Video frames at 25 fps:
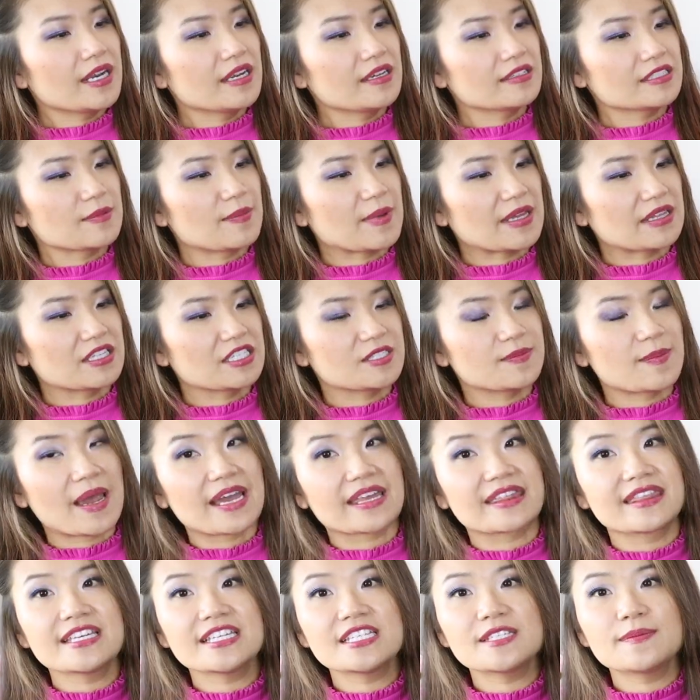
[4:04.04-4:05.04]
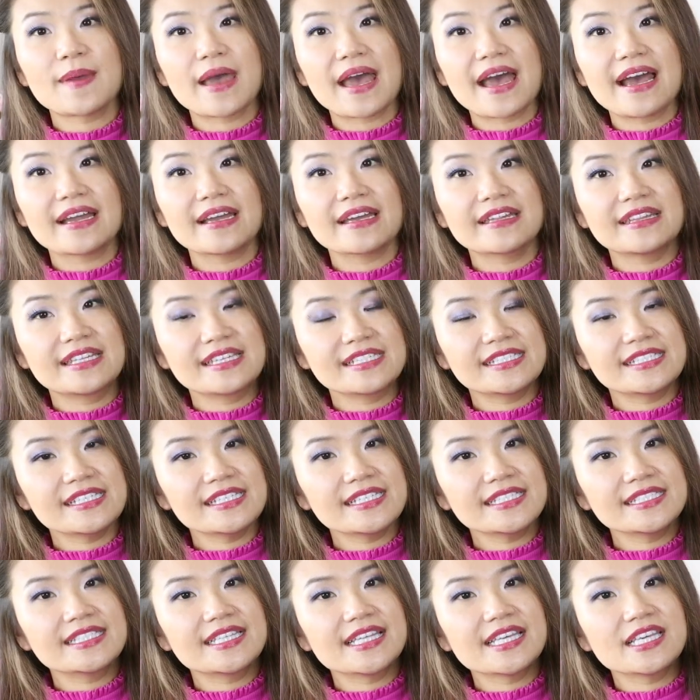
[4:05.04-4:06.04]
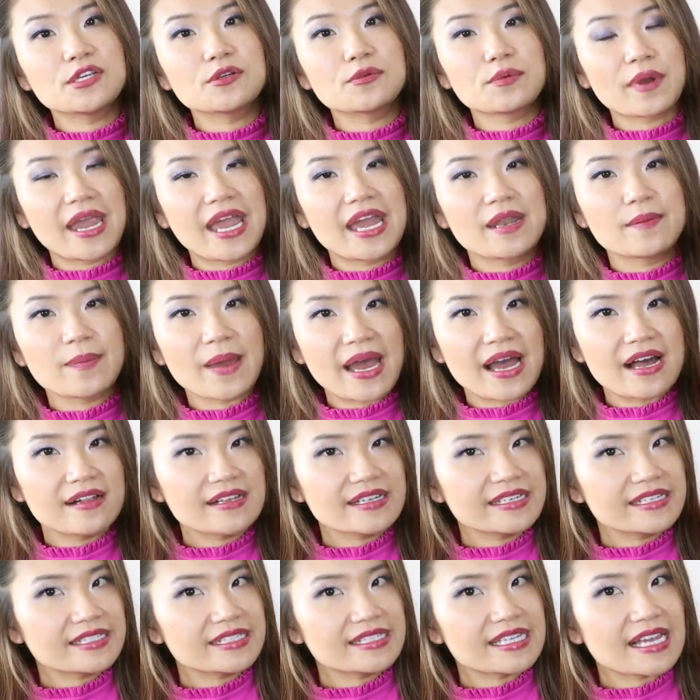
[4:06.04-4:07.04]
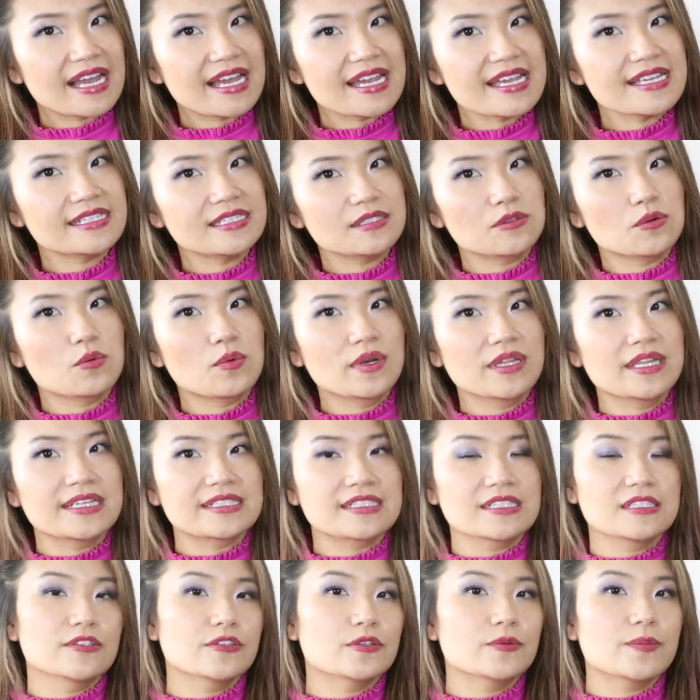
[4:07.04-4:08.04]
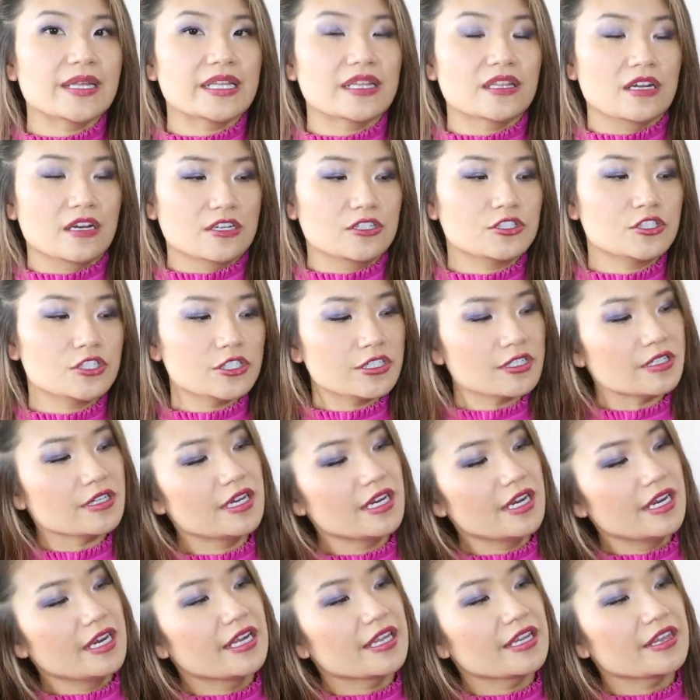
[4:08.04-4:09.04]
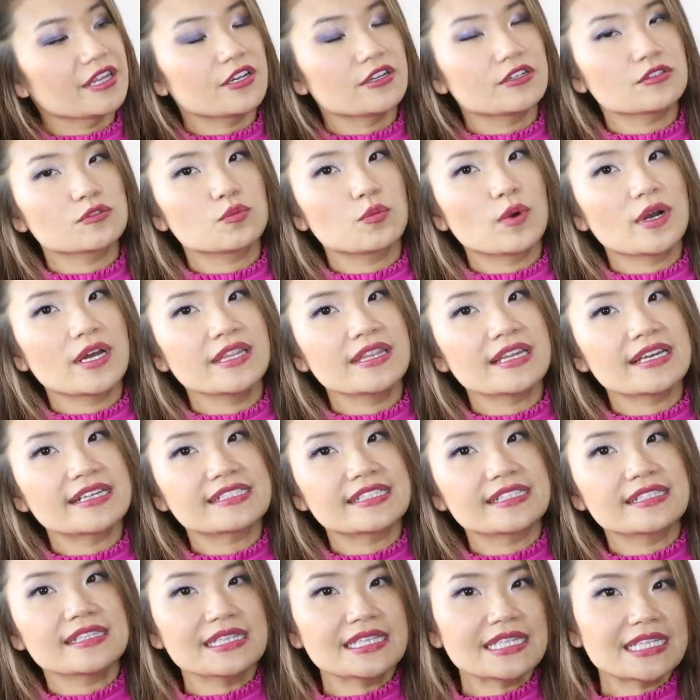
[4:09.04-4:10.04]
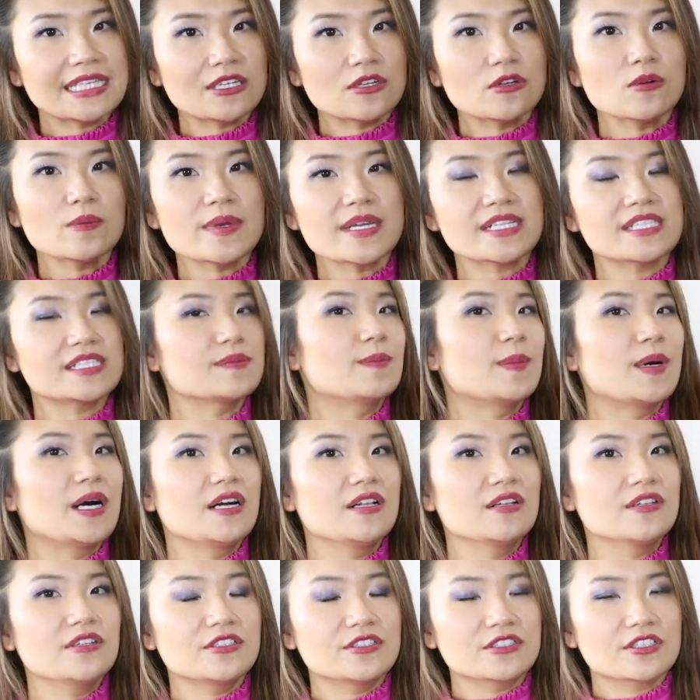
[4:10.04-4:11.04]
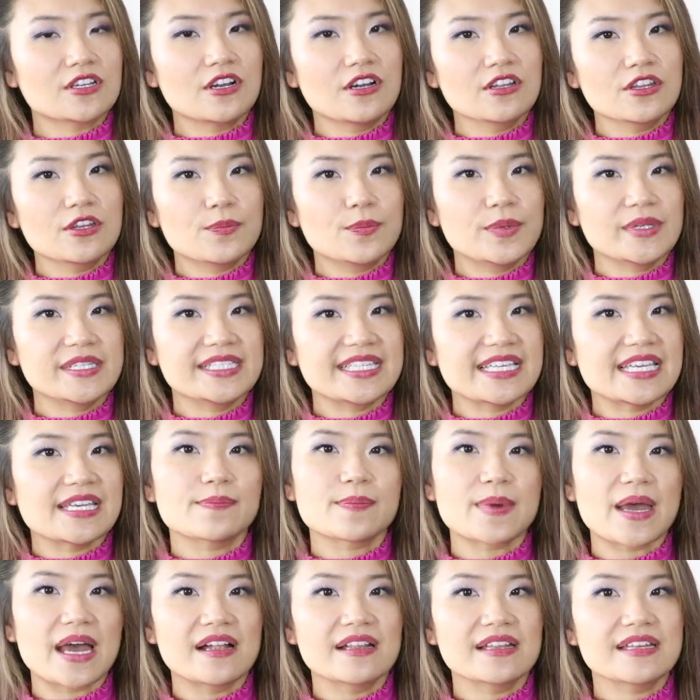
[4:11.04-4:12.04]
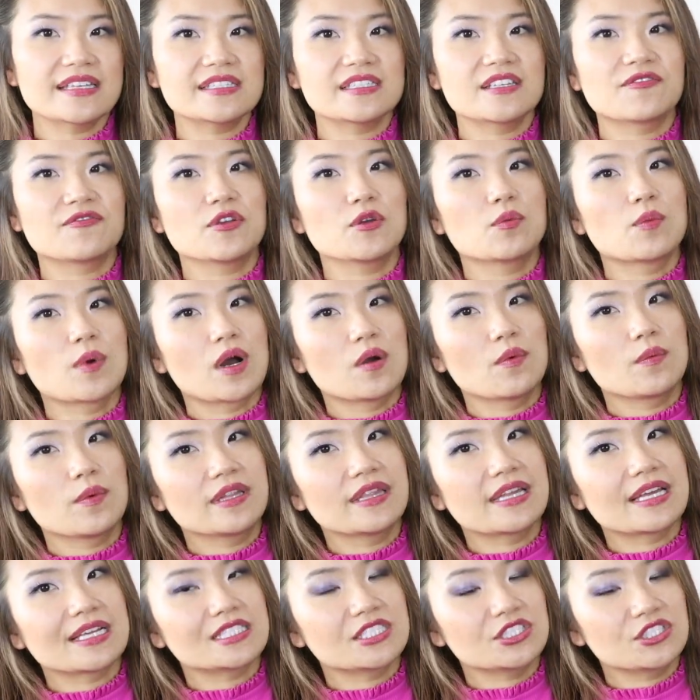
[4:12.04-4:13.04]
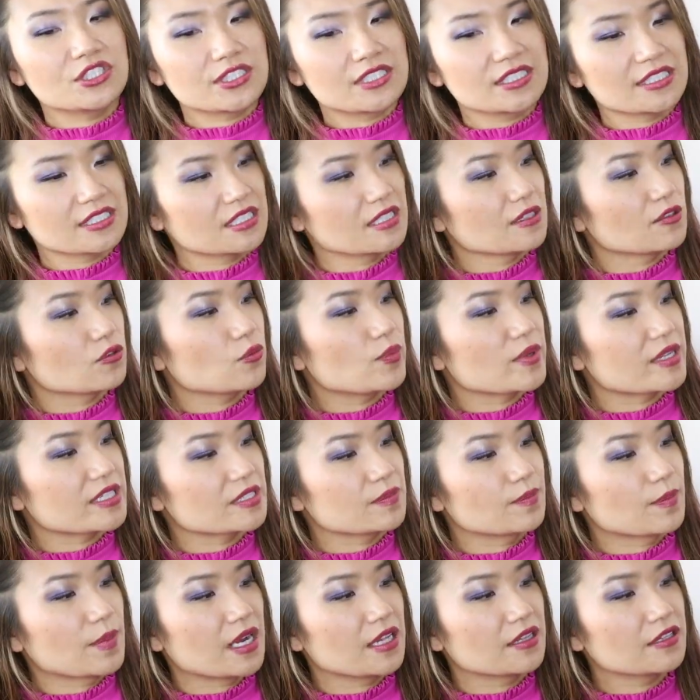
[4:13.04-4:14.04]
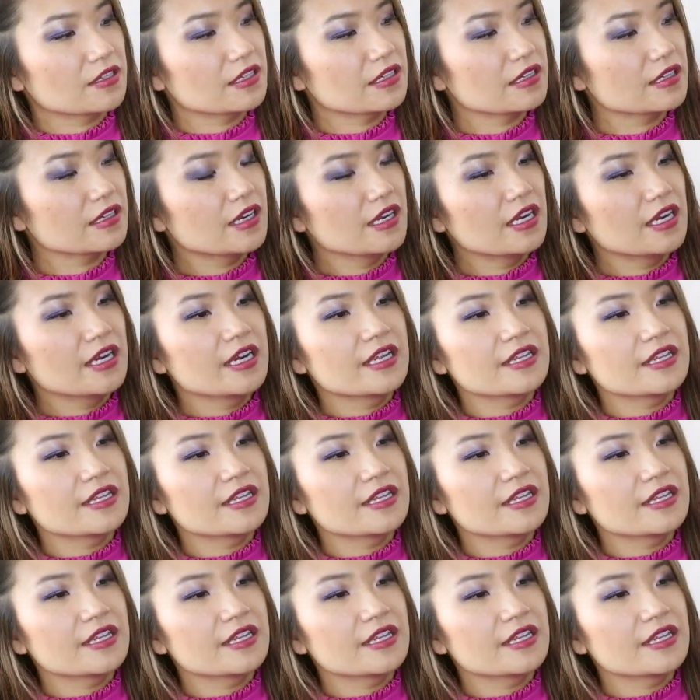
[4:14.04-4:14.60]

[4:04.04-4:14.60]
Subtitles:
else about this bag? This is the Grand Palis size, the one that's a little bit larger. There's one that's a little bit smaller. It's called the Petite Palis if you want one that's just a little bit smaller.